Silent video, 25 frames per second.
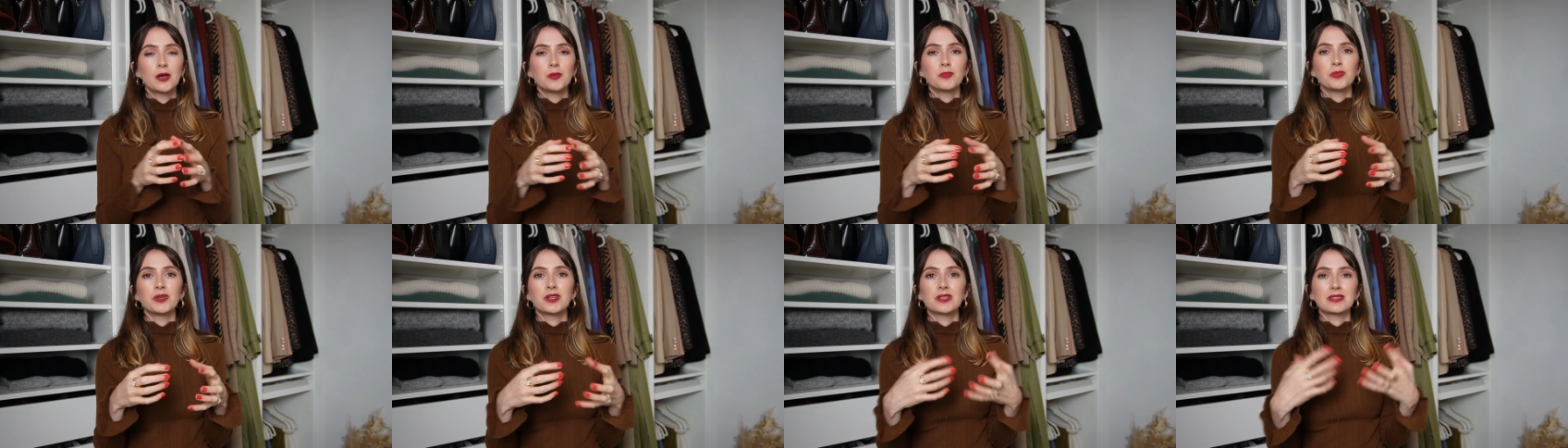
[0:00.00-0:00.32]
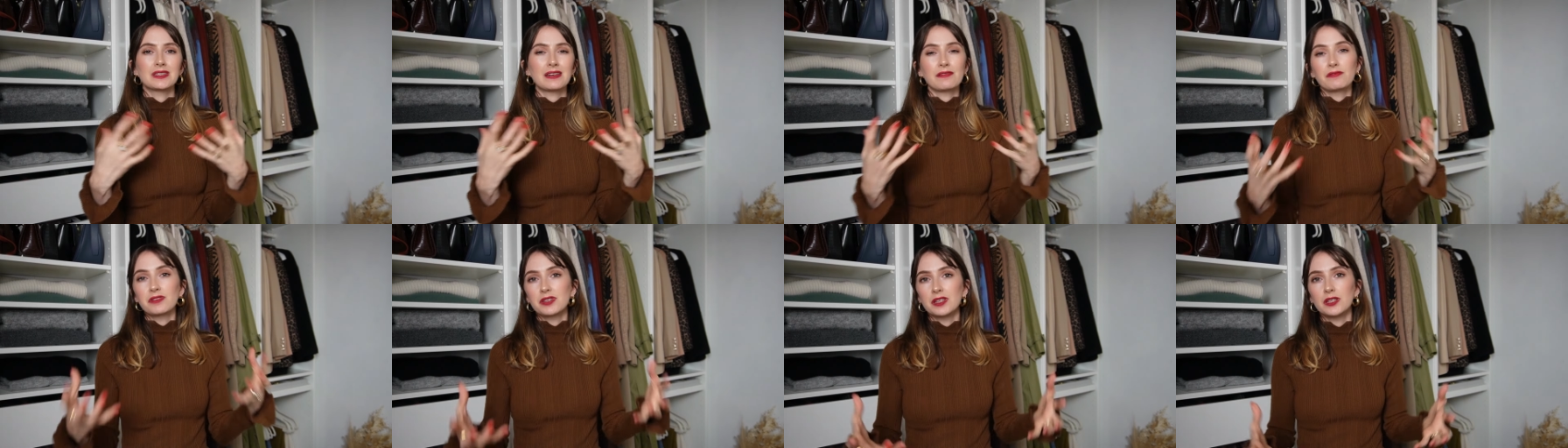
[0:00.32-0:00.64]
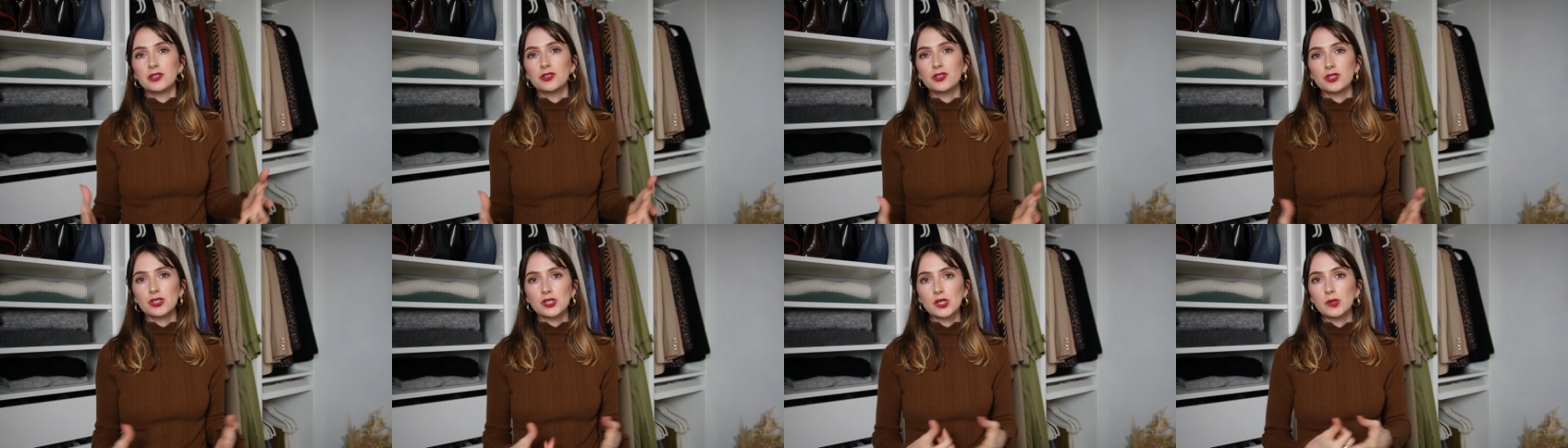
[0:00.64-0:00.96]
because
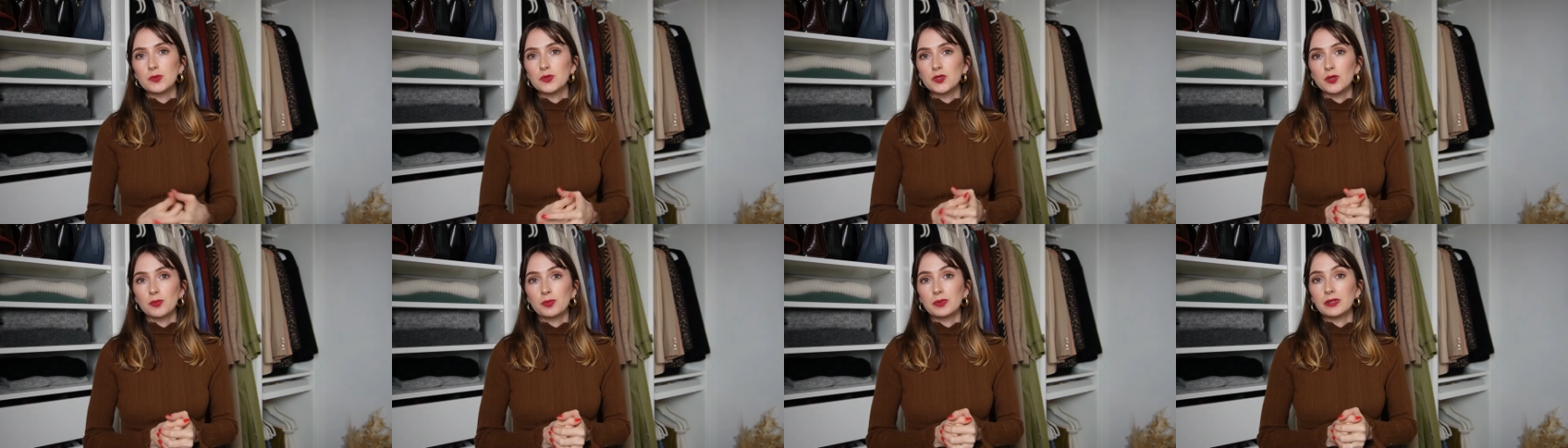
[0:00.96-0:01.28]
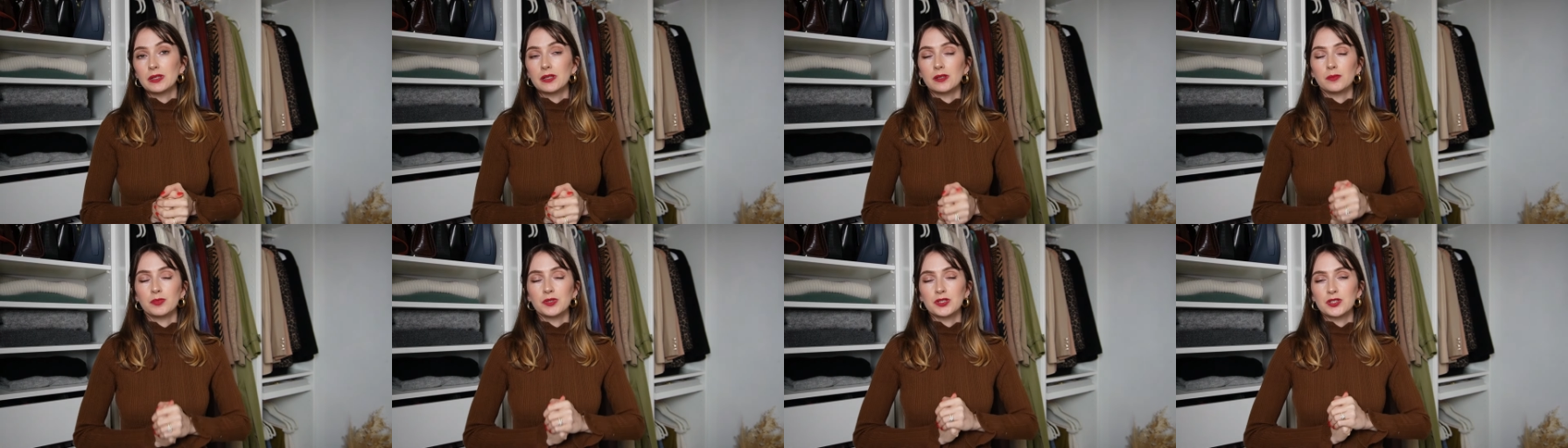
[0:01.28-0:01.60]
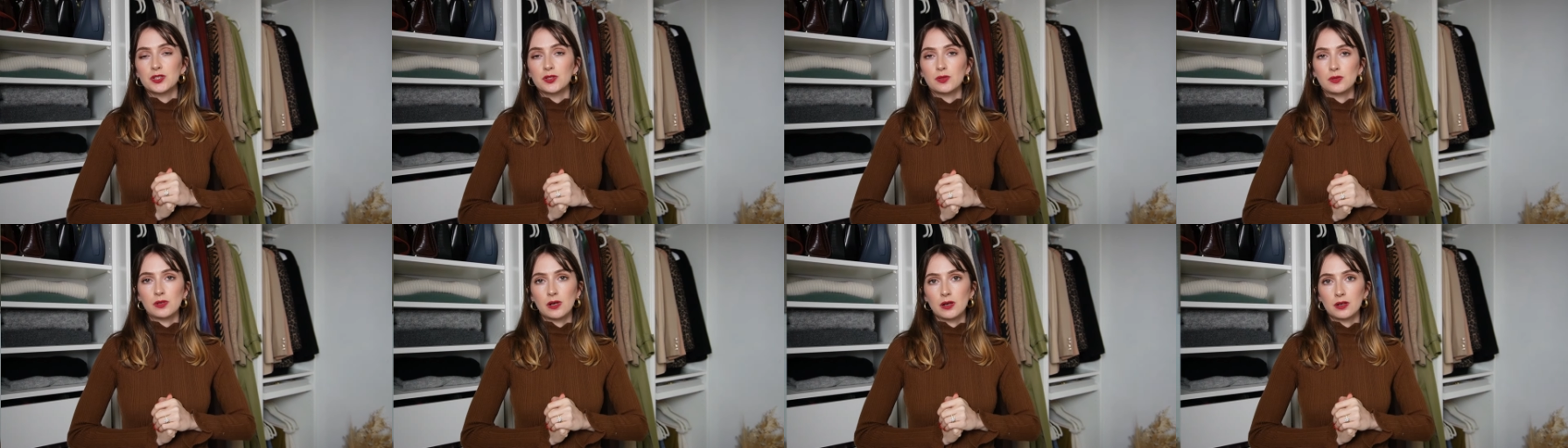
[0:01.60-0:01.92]
everything just comes up a little bit
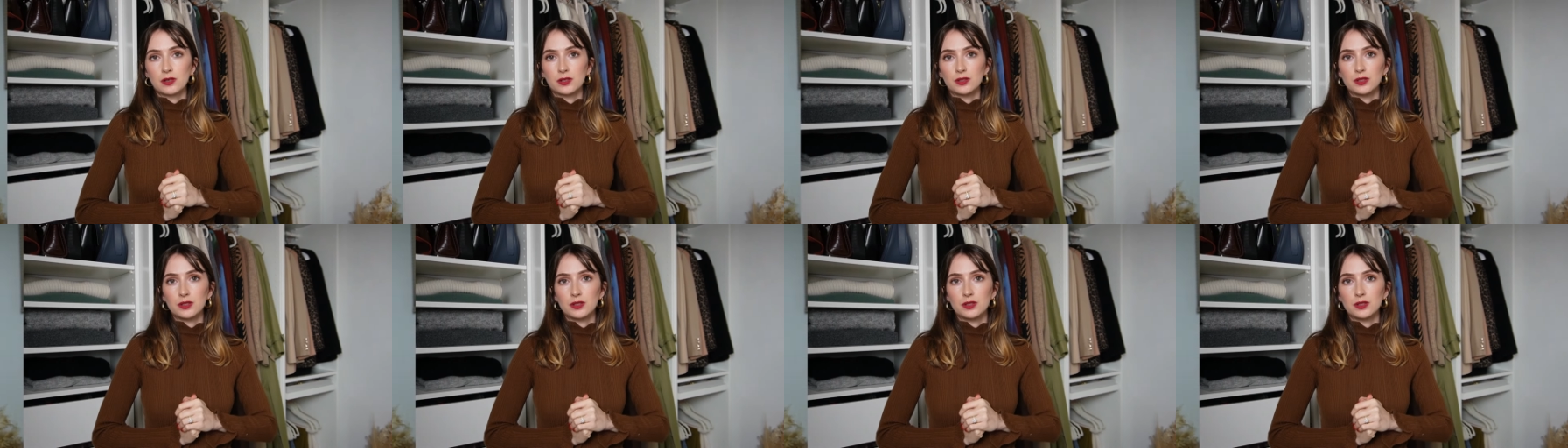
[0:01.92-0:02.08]
too long